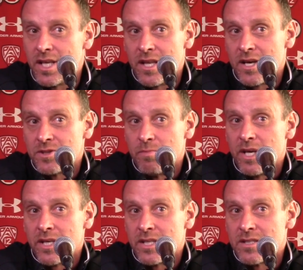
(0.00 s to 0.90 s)
and there's
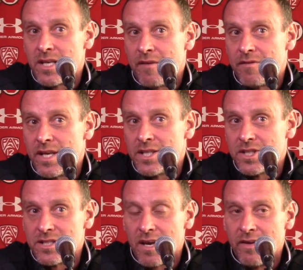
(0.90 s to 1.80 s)
millions of
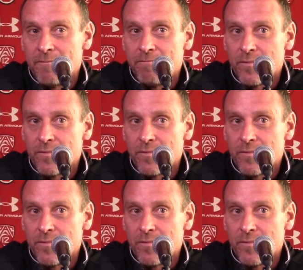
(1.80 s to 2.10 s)
definitions of it,